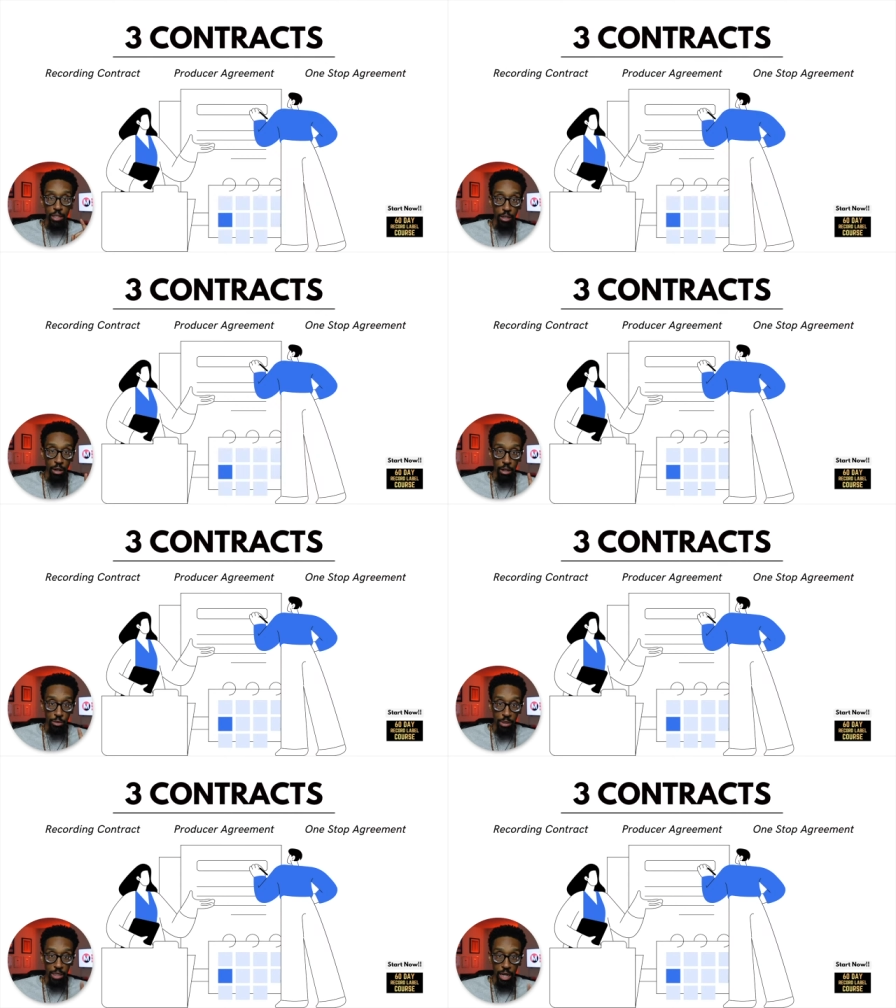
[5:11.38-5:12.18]
here are
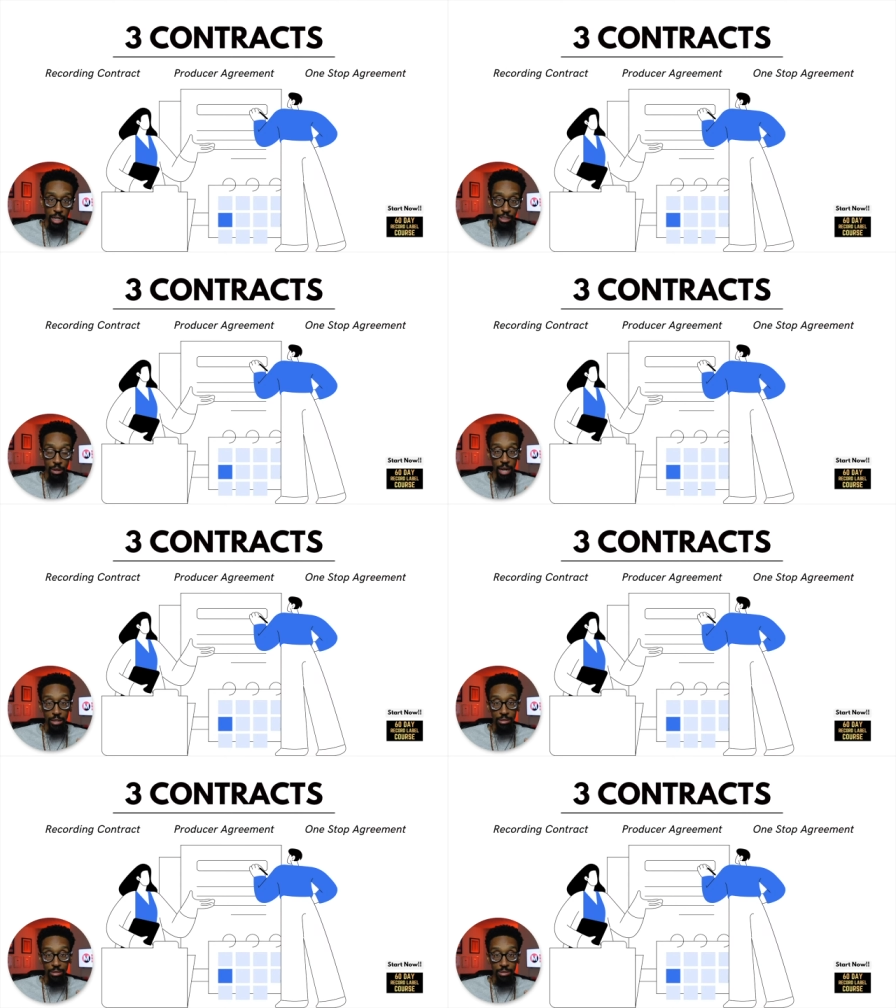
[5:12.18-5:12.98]
three
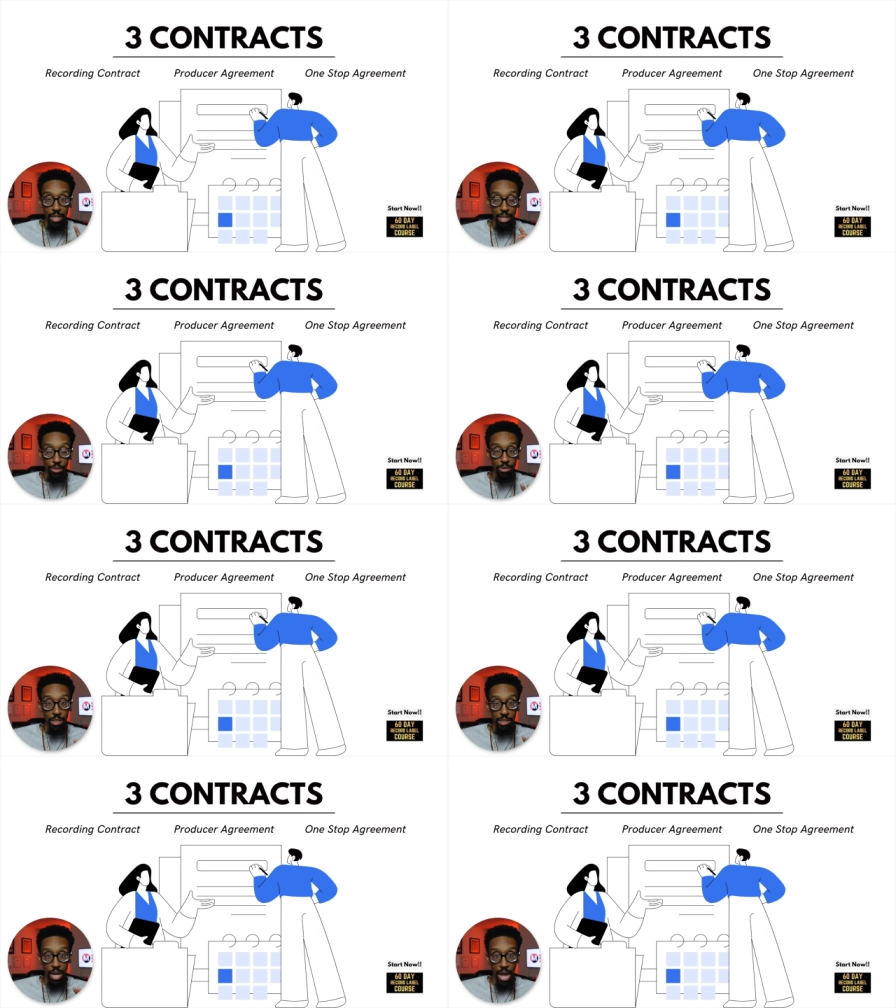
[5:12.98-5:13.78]
contracts that you
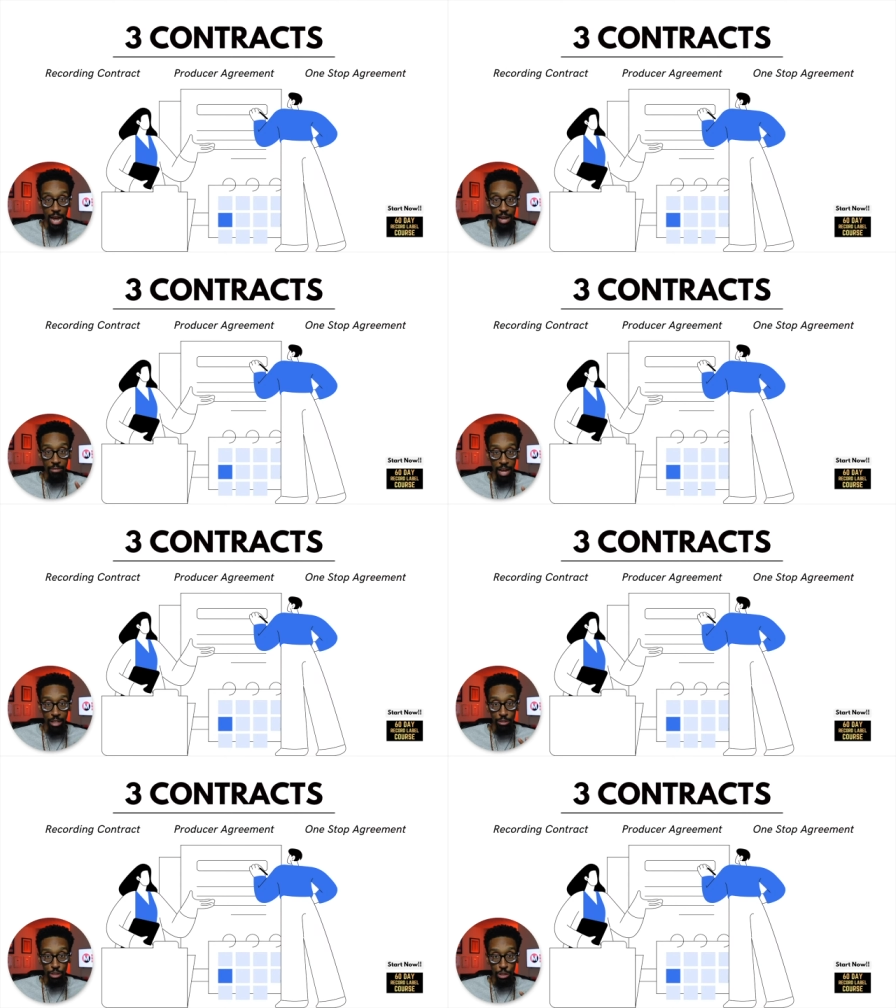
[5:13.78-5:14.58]
need to have
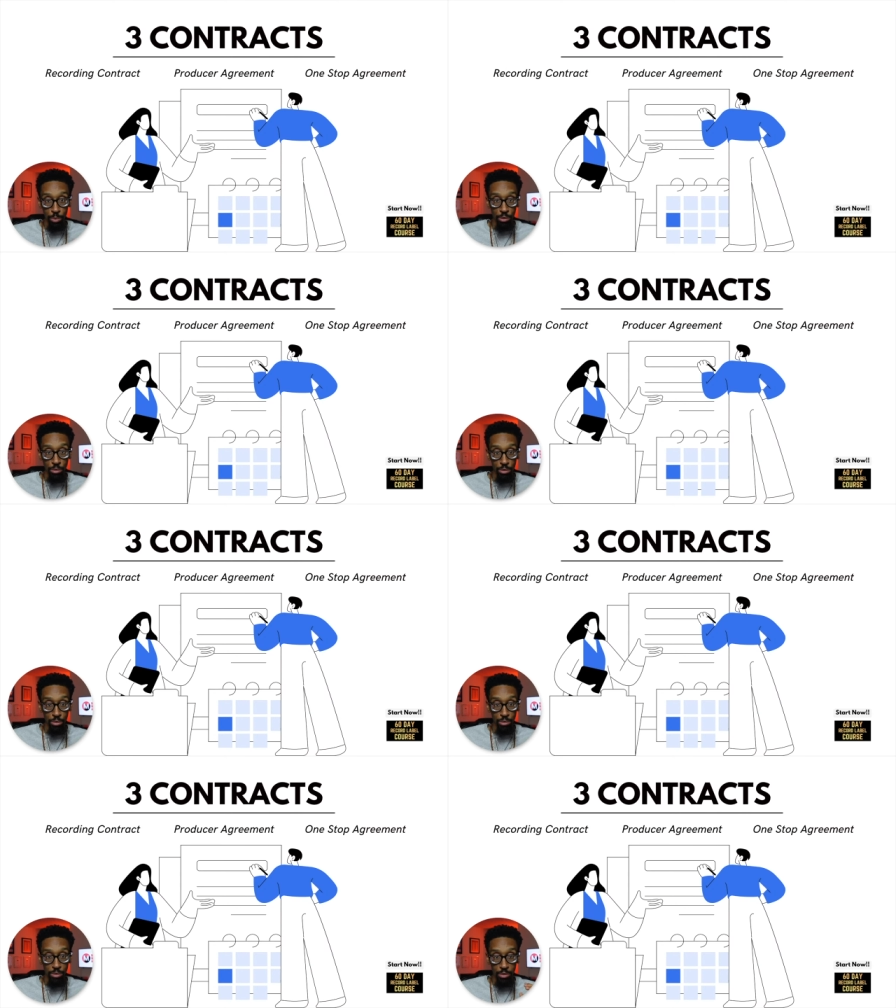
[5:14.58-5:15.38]
at your
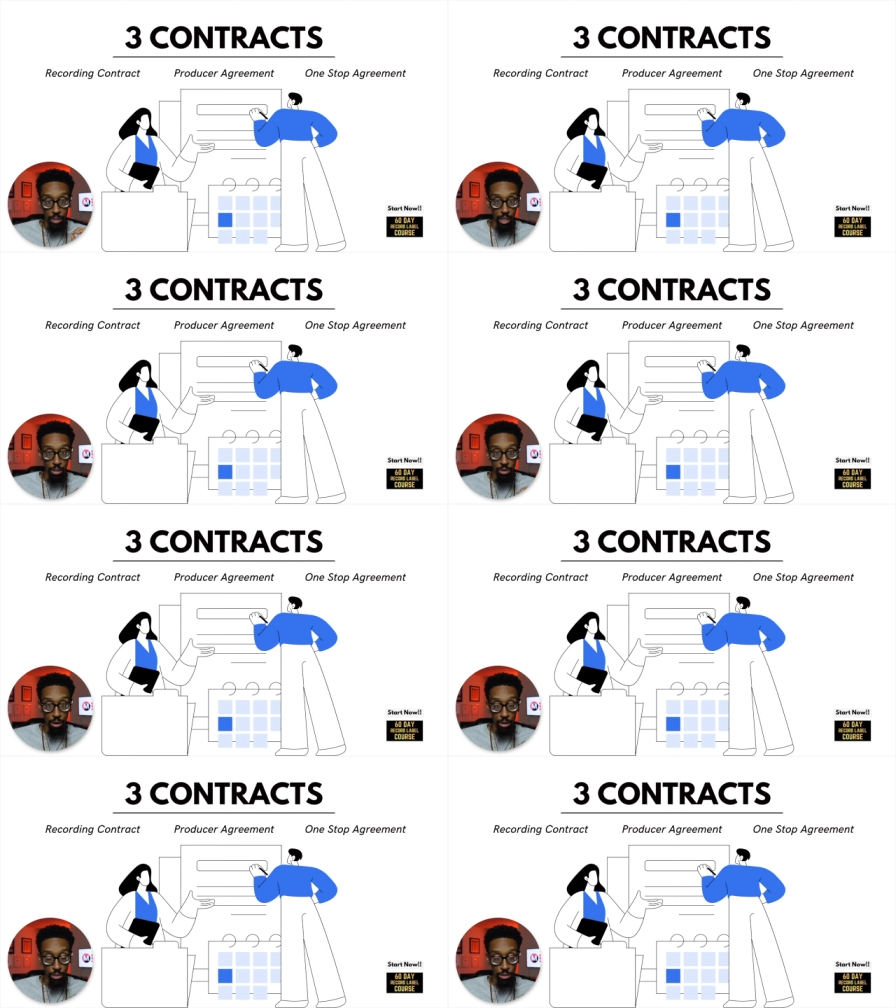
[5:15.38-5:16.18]
disposal in your
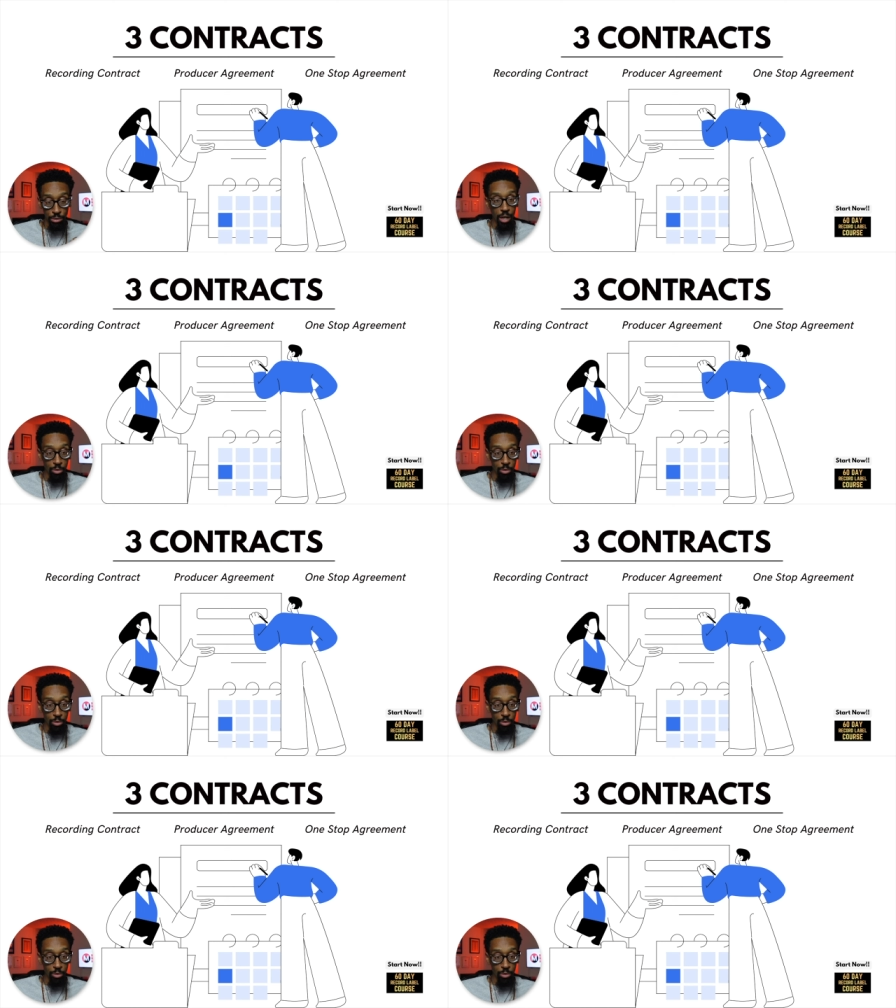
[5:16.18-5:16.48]
arsenal.